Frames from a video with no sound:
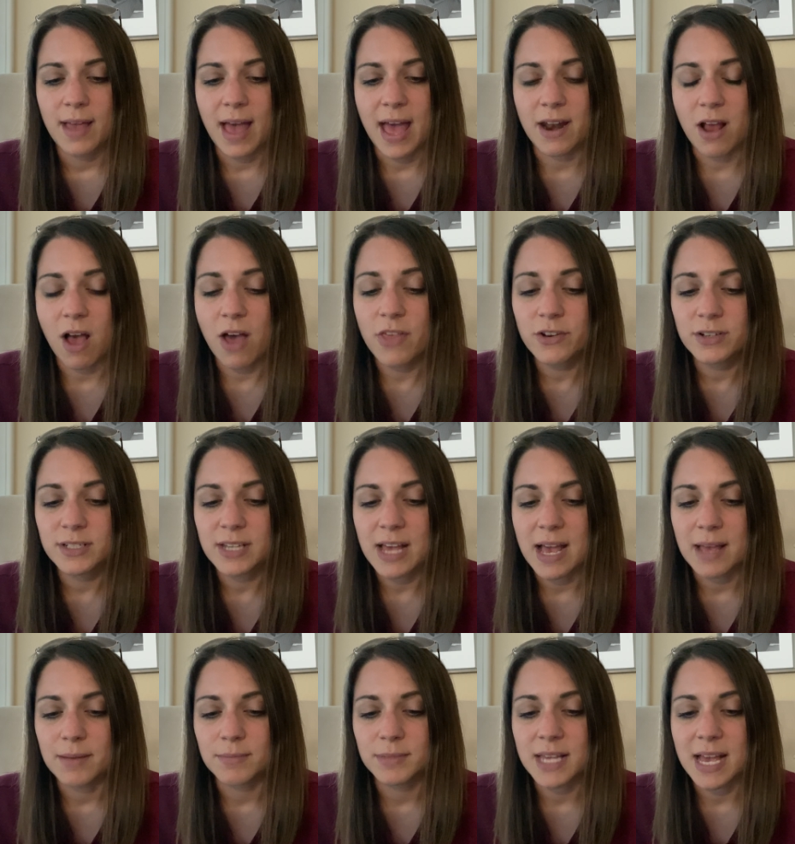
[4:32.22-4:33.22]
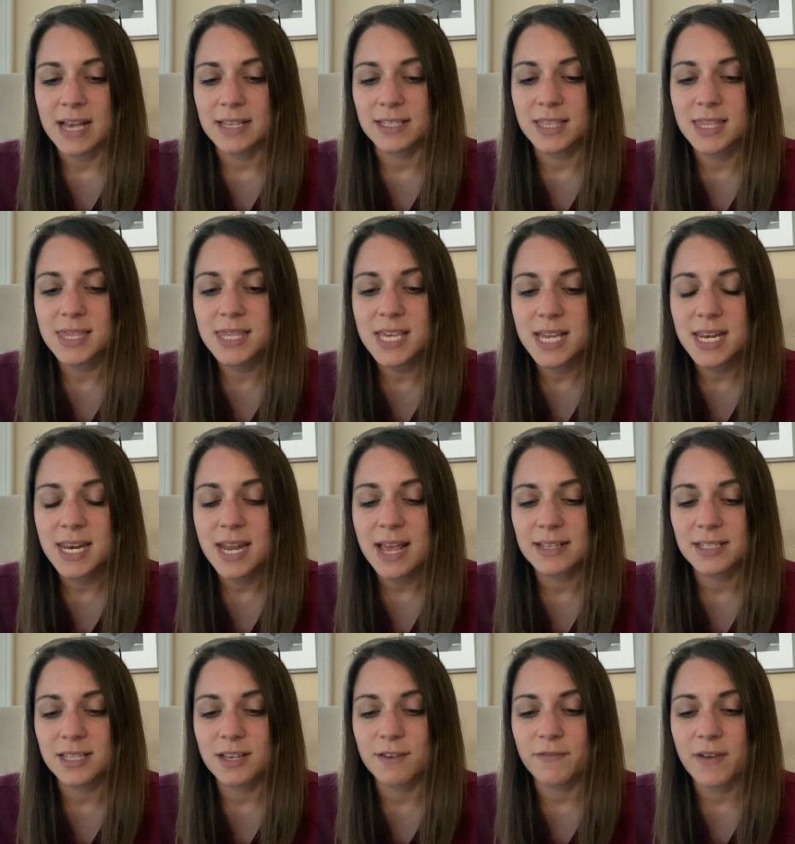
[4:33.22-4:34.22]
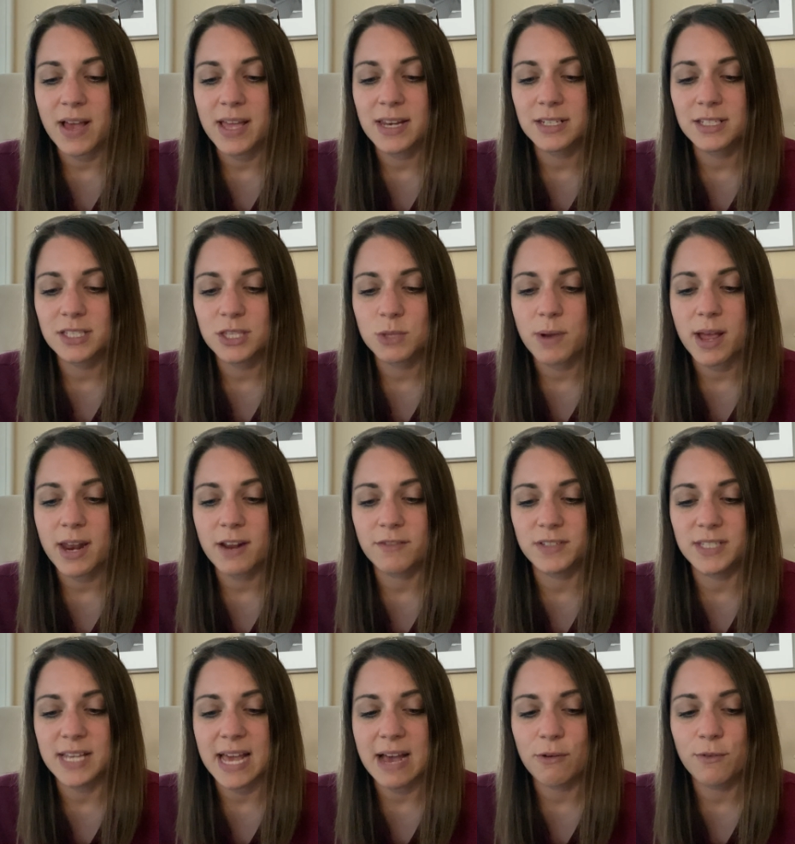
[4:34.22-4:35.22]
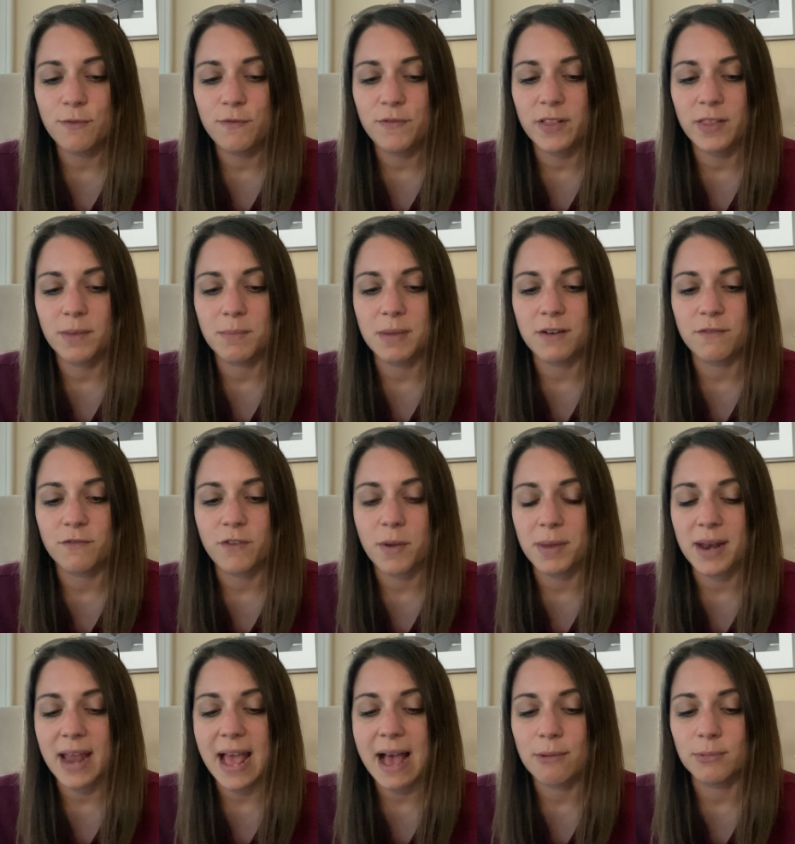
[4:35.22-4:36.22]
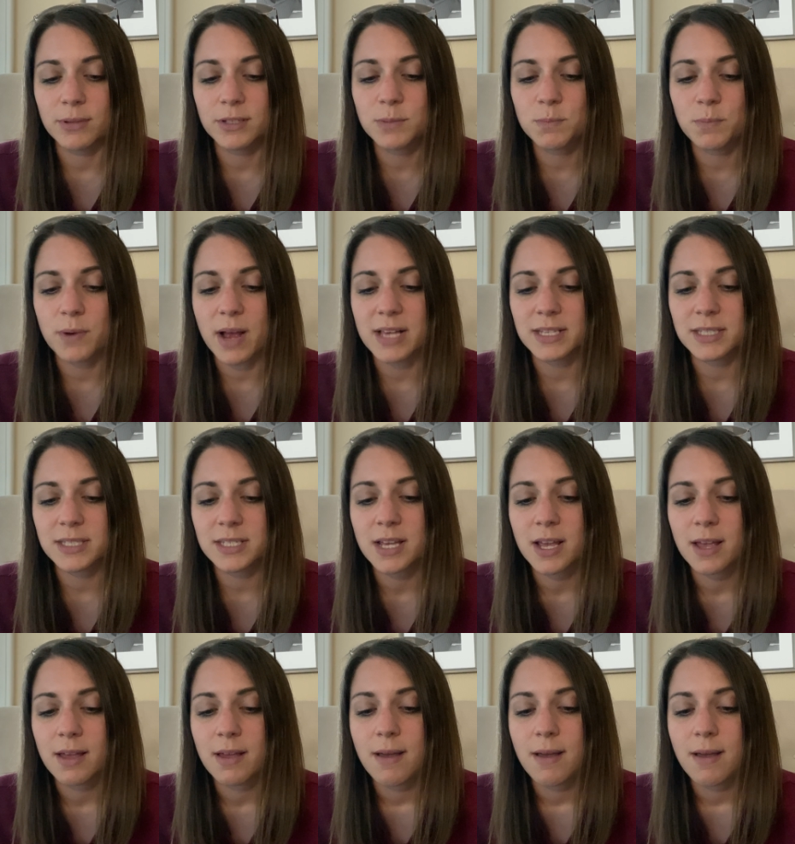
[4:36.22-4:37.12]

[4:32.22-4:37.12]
at other times as thin as the finest thread of down filament from an owl's breast.